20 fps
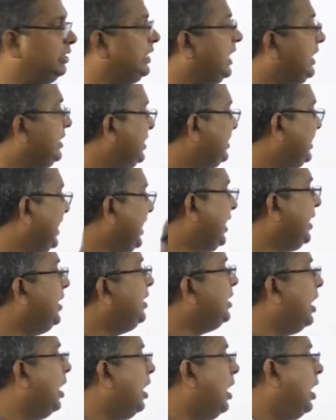That is the
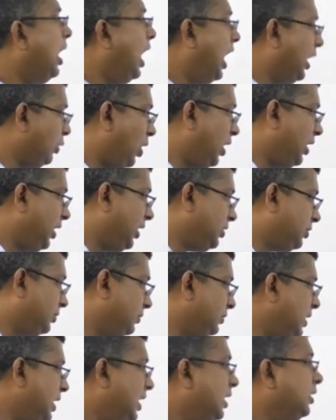second advantage.
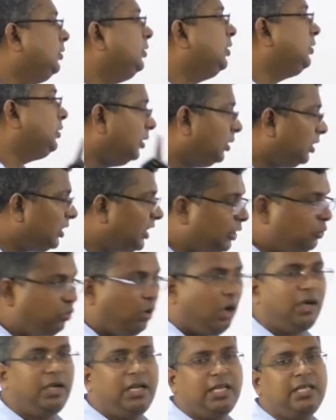The third
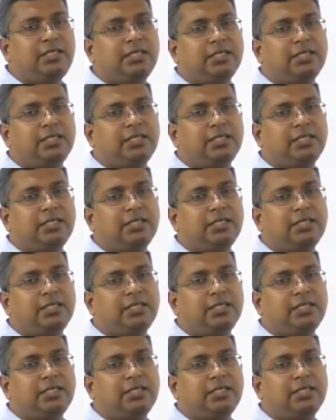advantage